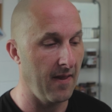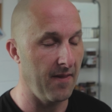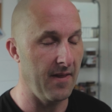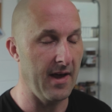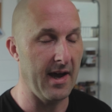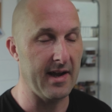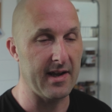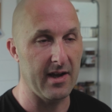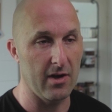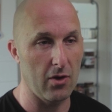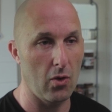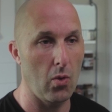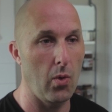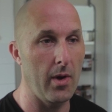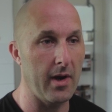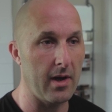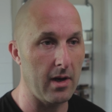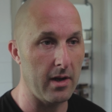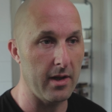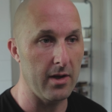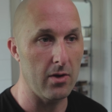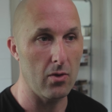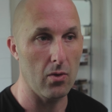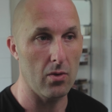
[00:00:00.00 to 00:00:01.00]
that can
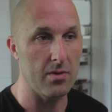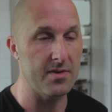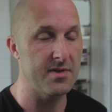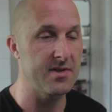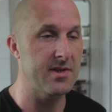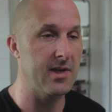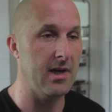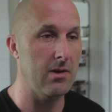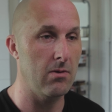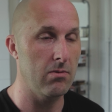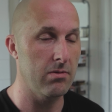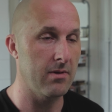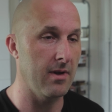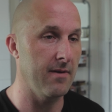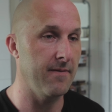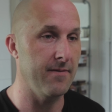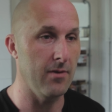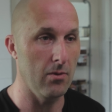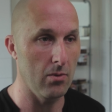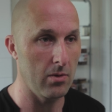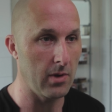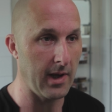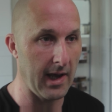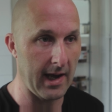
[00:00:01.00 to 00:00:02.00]
quickly go south if
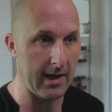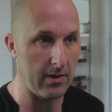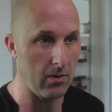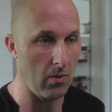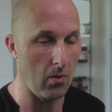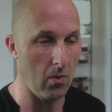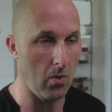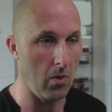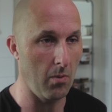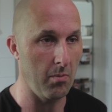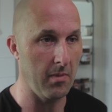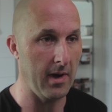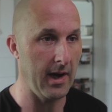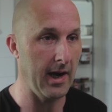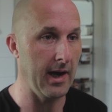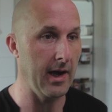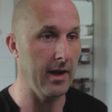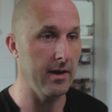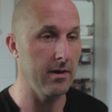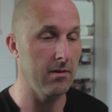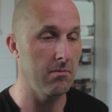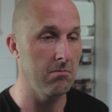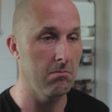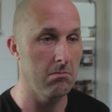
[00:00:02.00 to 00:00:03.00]
you get home
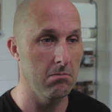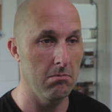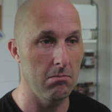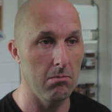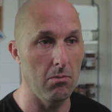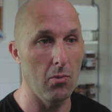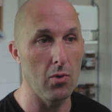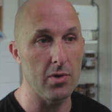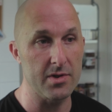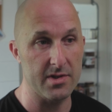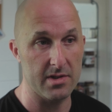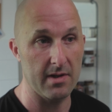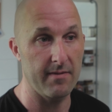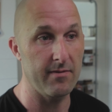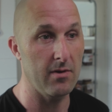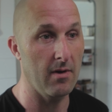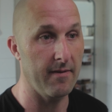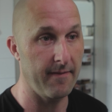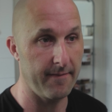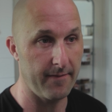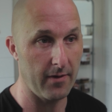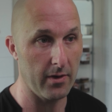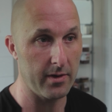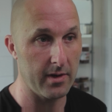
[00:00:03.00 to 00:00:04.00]
and most of your
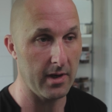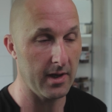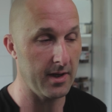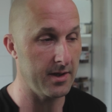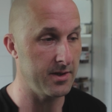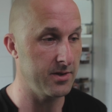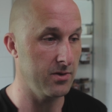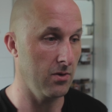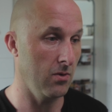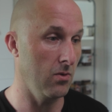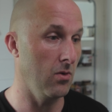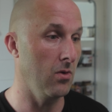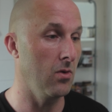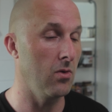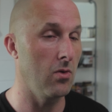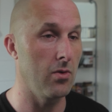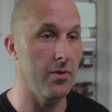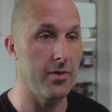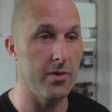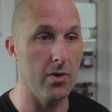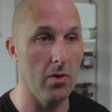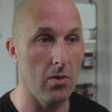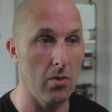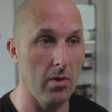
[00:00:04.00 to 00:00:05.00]
footage or
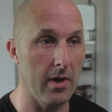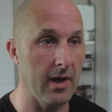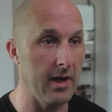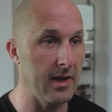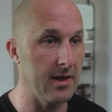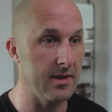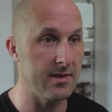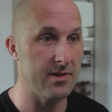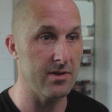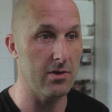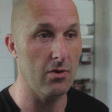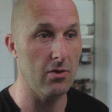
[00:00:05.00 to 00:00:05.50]
audio is